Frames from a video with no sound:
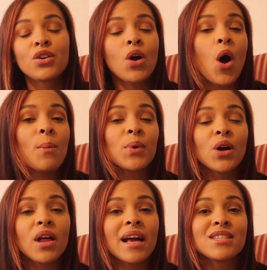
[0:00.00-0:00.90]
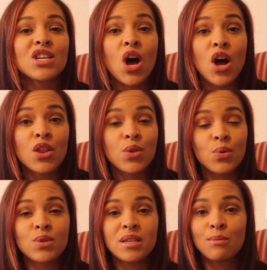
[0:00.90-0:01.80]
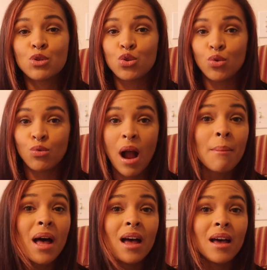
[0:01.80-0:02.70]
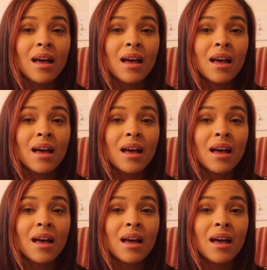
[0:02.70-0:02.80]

Homegirl has gone through some trauma,